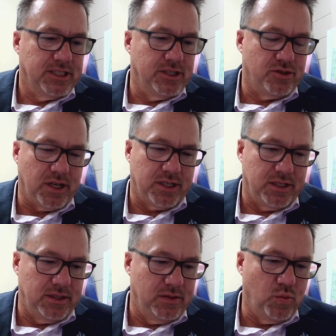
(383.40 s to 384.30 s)

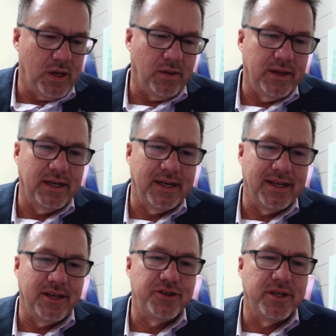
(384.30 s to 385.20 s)
construction, welding, and
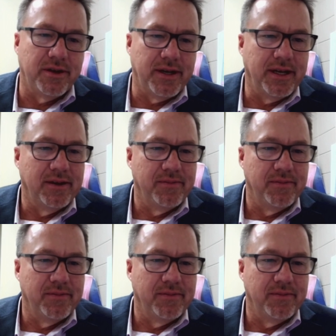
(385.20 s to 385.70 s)
engineering.